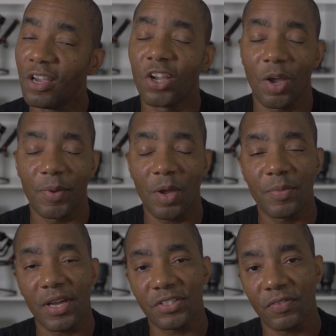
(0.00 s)
Coming up
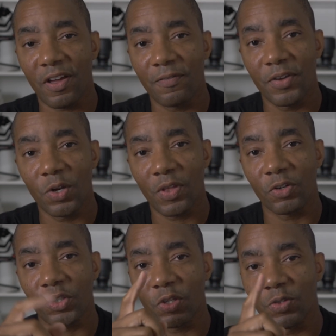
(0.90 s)
next, I've got a video that'll
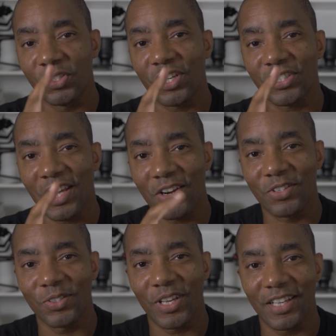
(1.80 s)
show you just how to
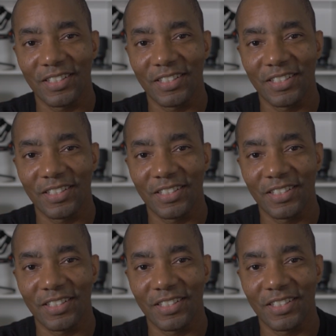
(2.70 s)
do that.